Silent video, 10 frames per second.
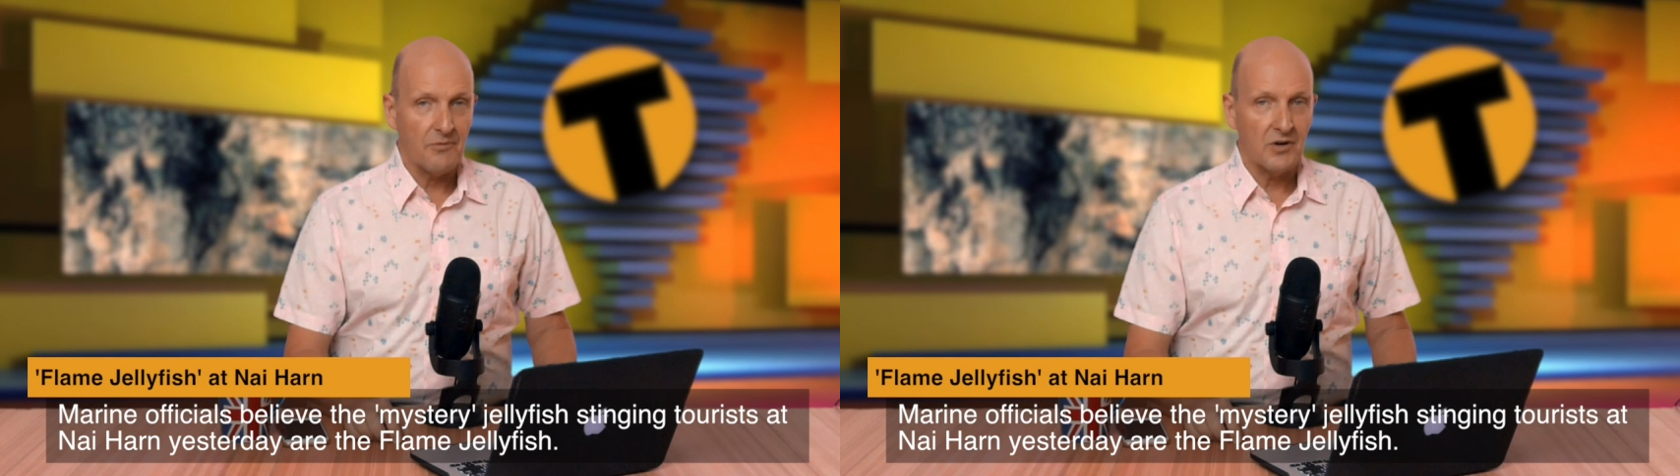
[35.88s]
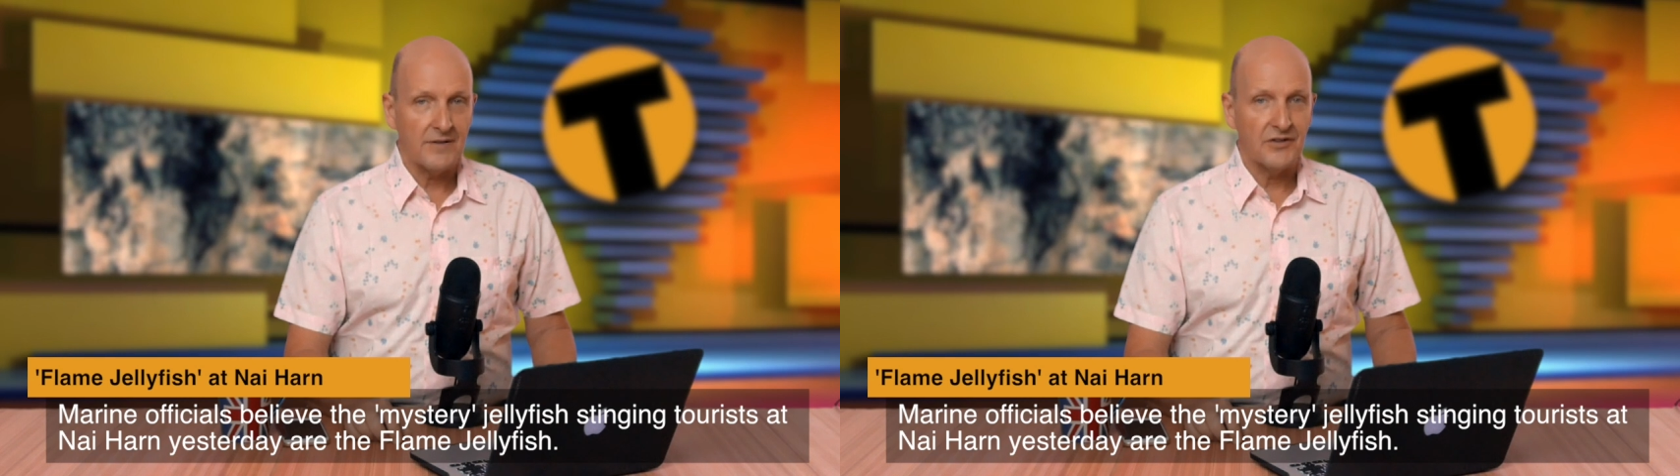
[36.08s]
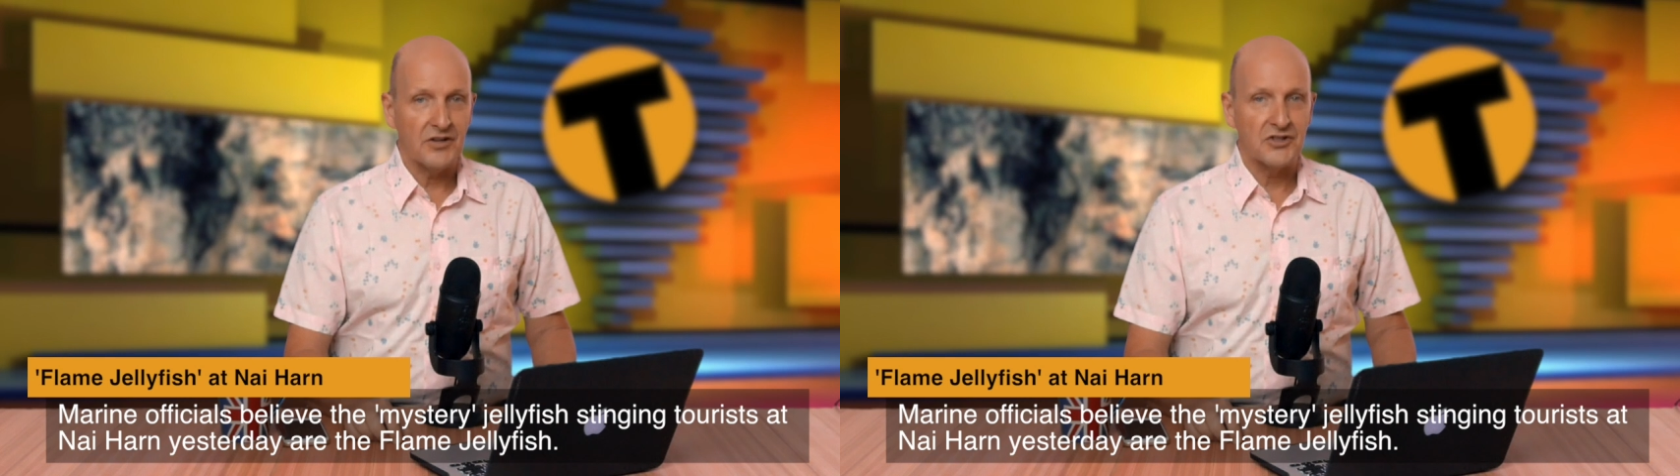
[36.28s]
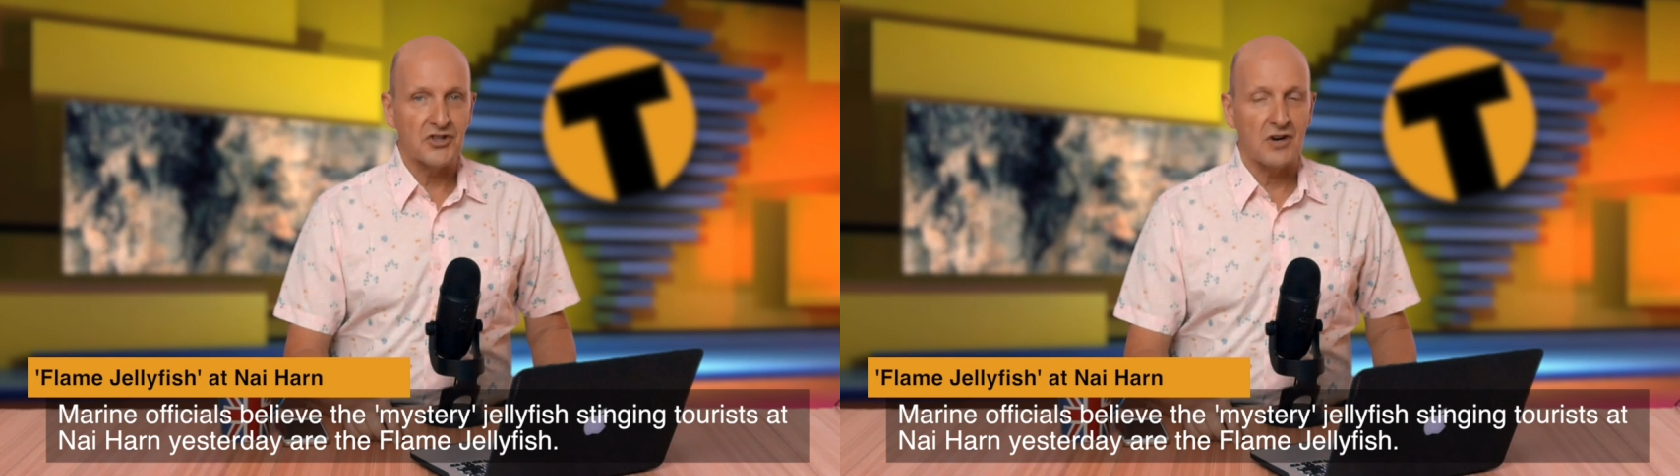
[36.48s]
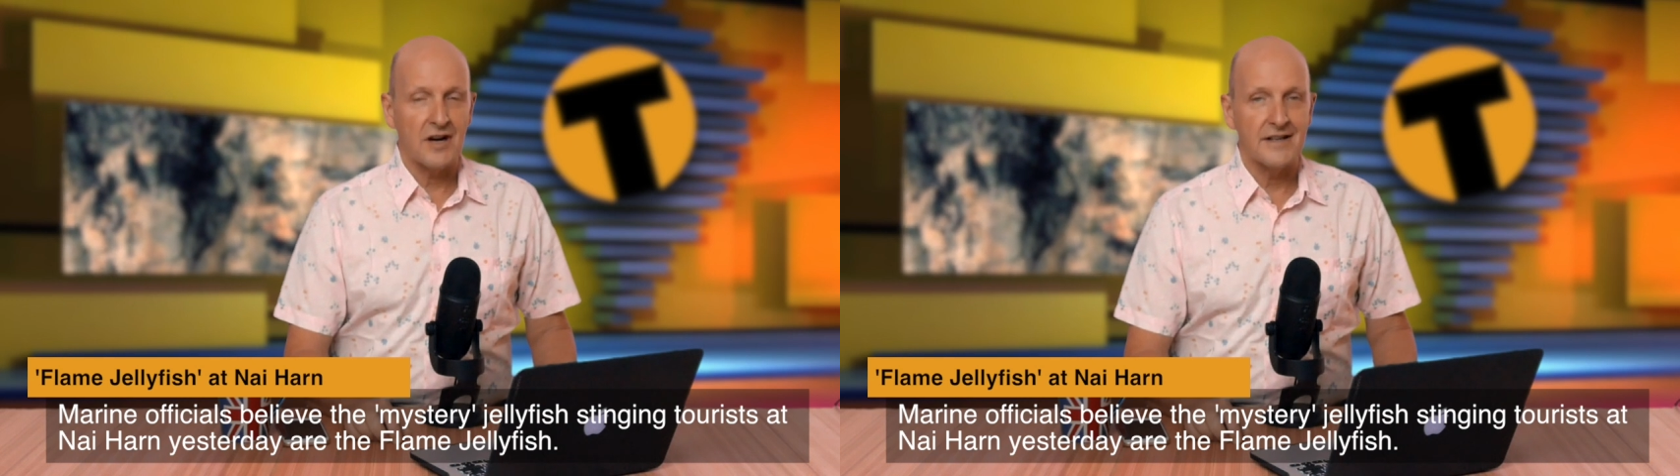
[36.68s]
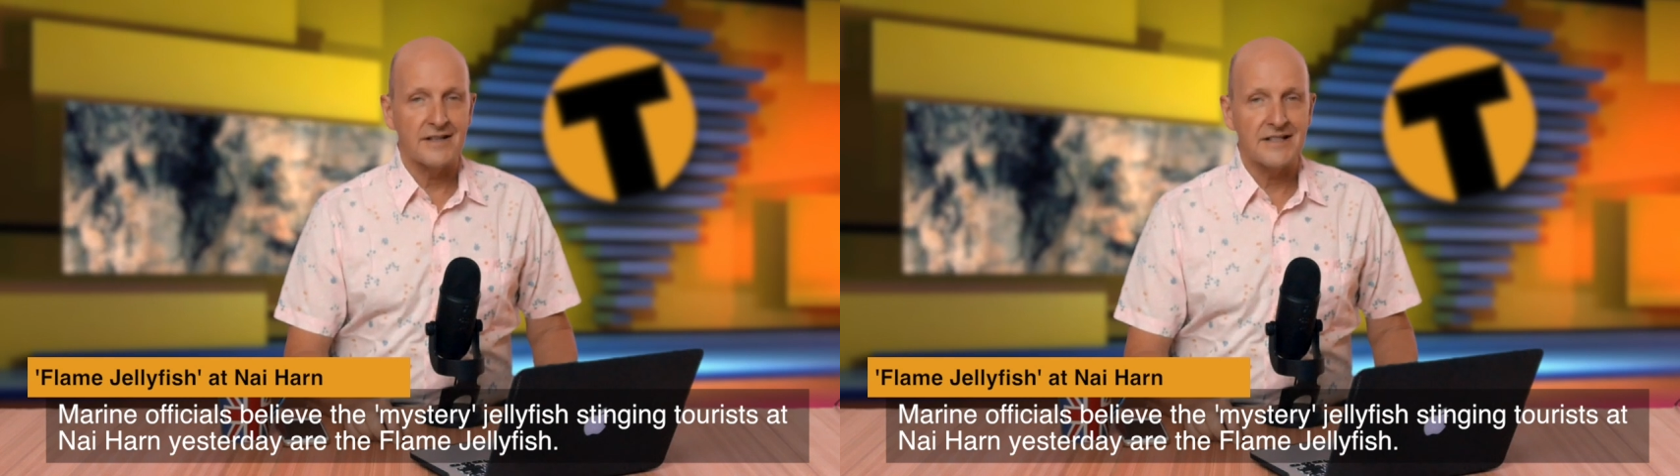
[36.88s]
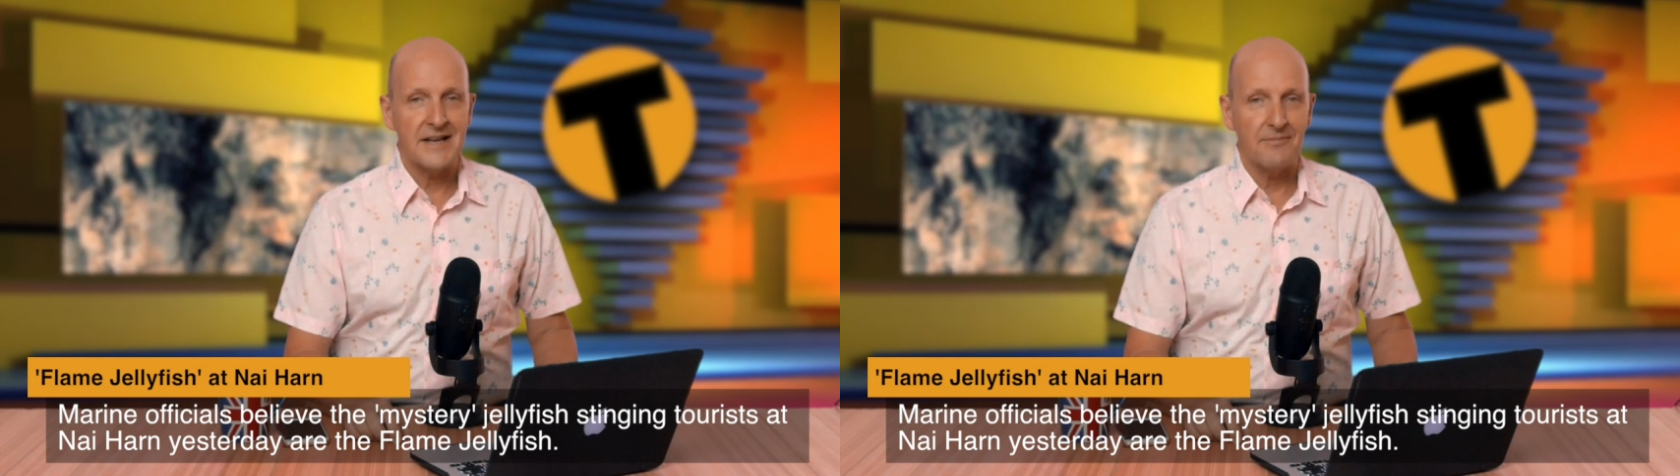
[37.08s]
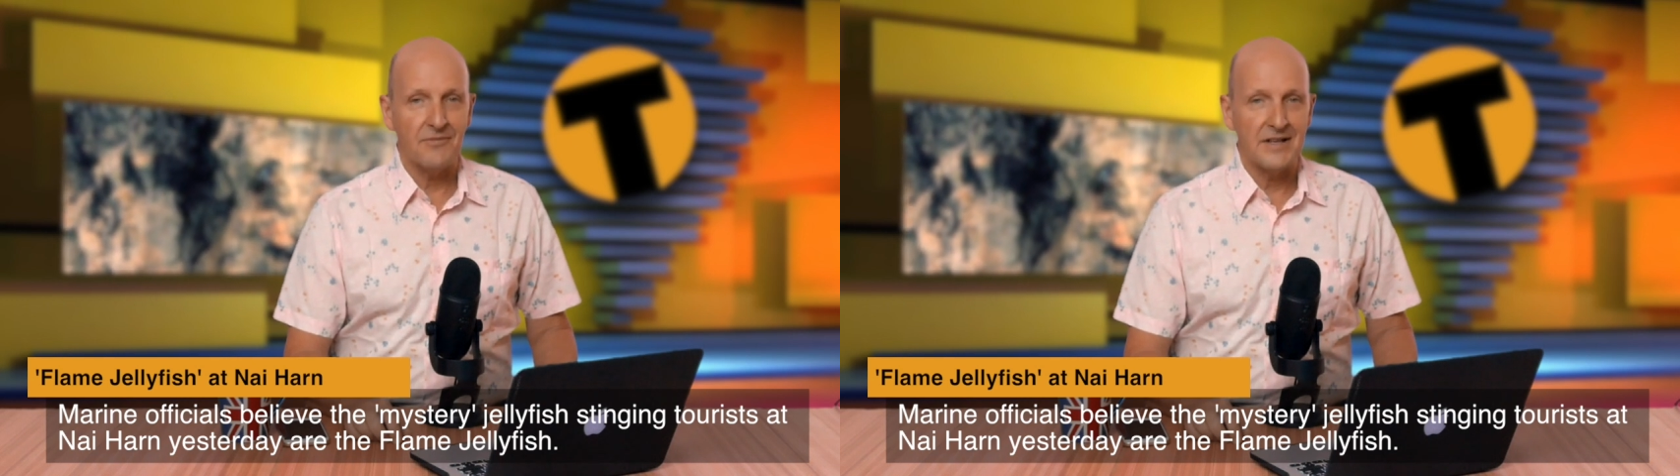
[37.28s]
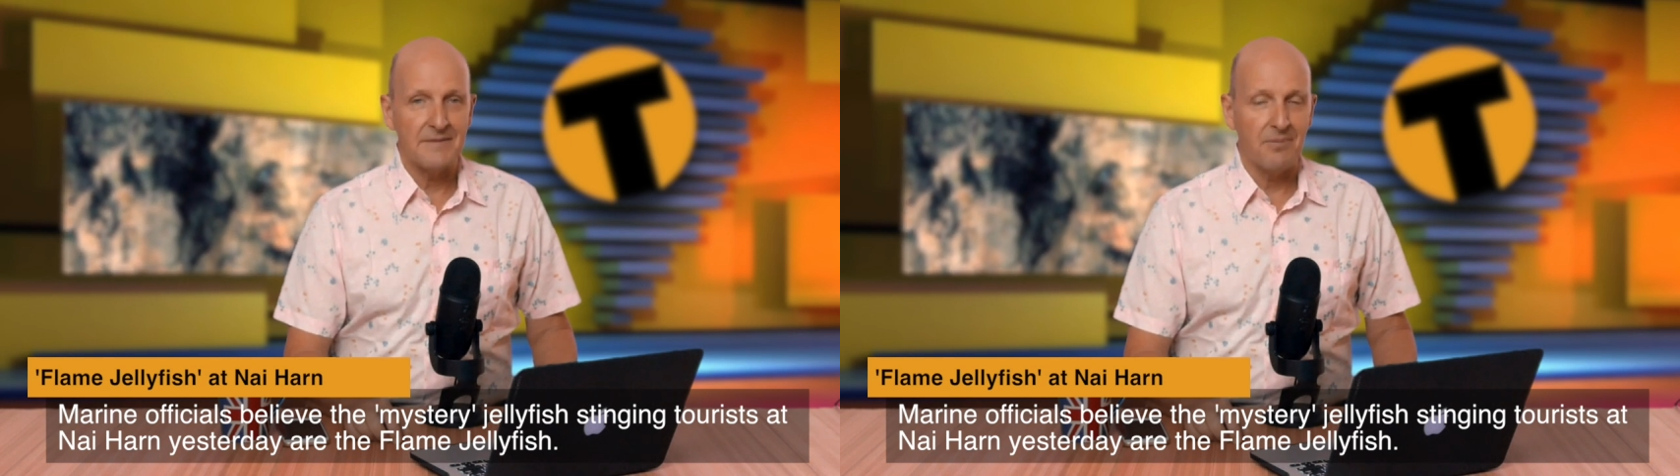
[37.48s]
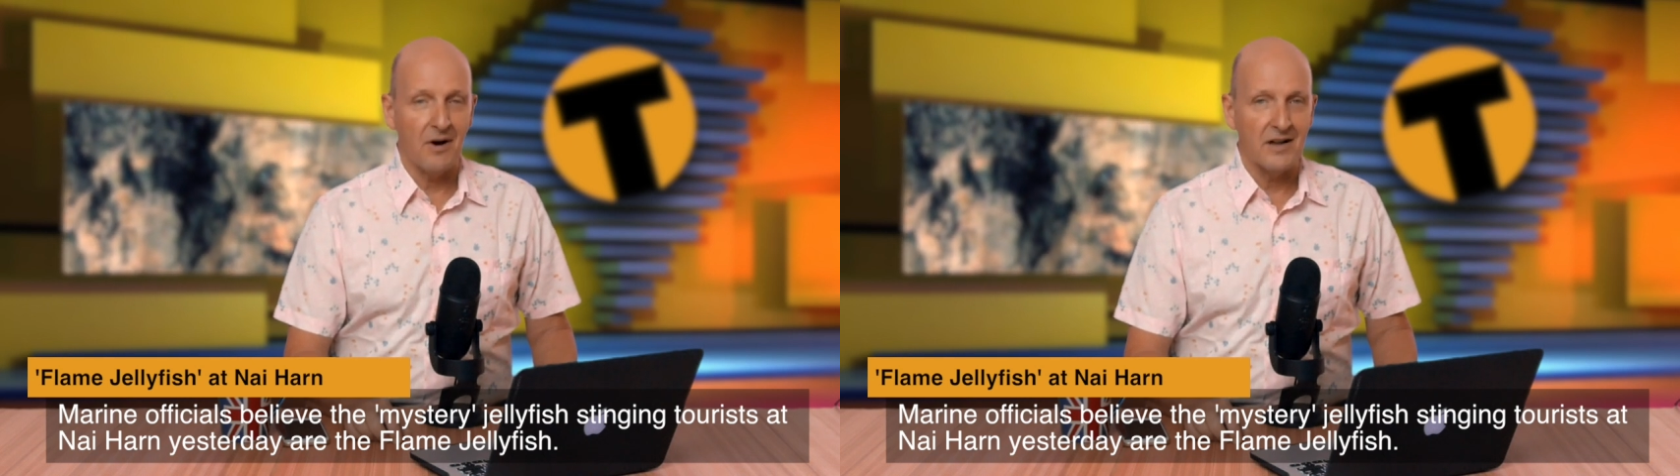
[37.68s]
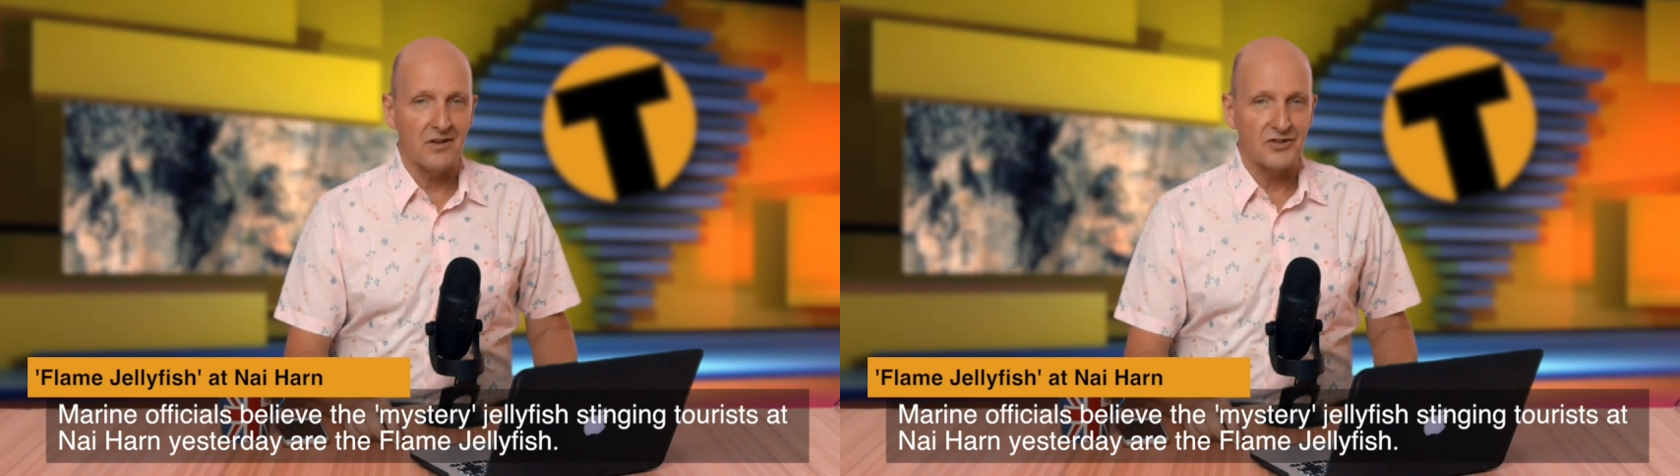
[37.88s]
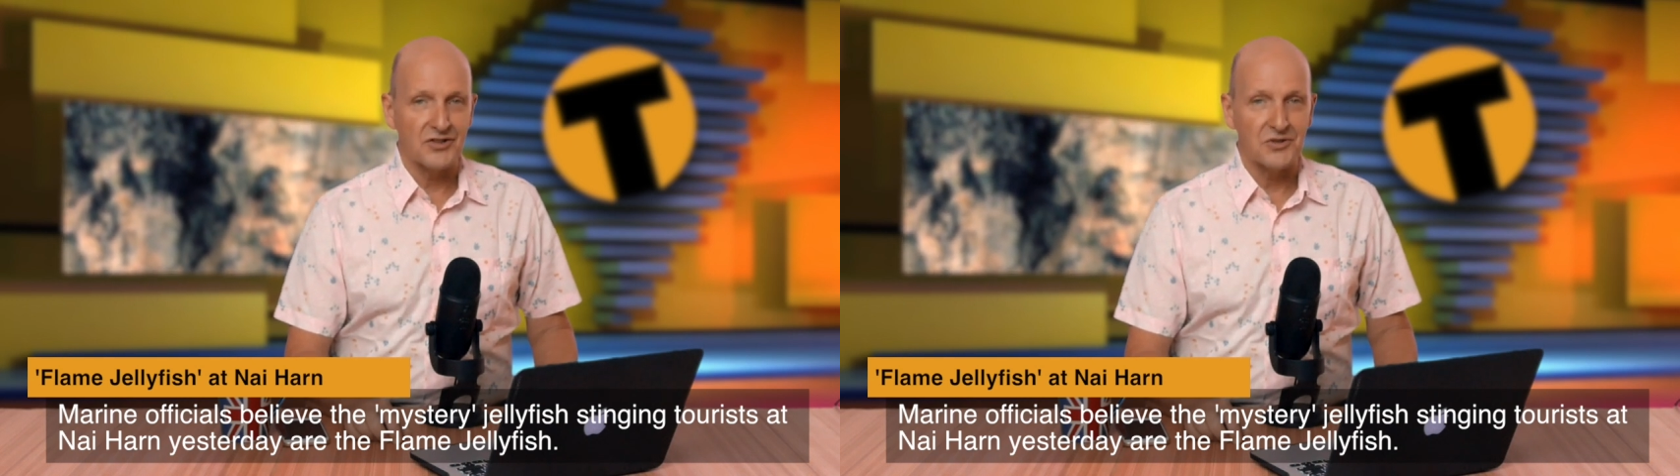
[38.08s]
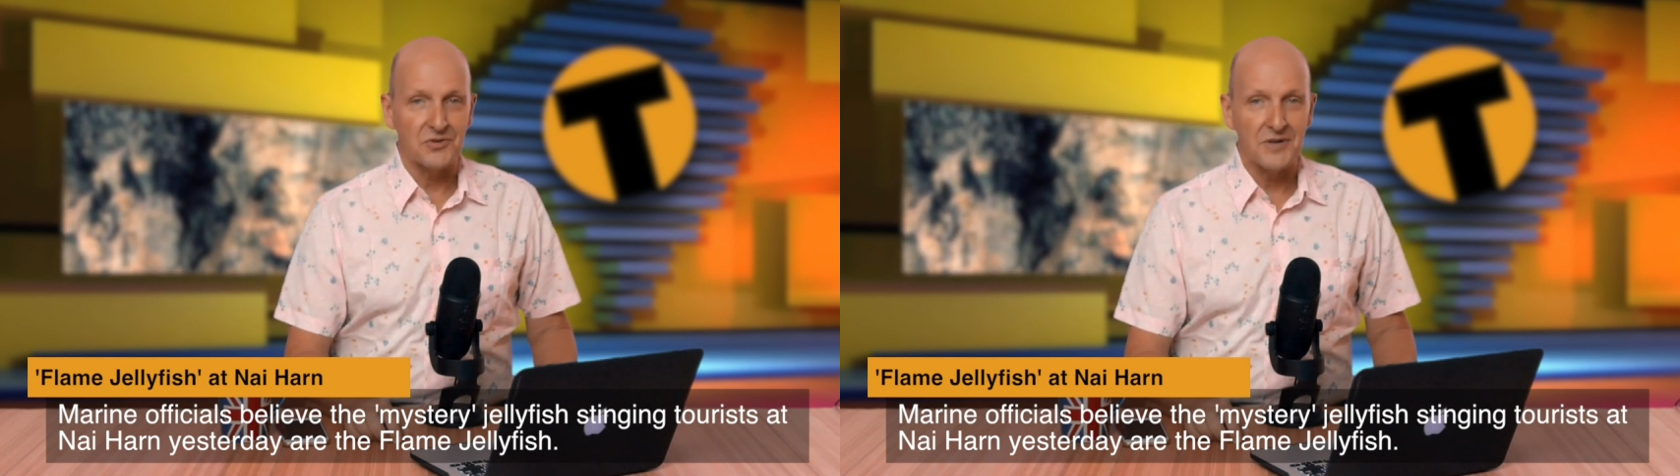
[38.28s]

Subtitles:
not even going to try and attempt the biological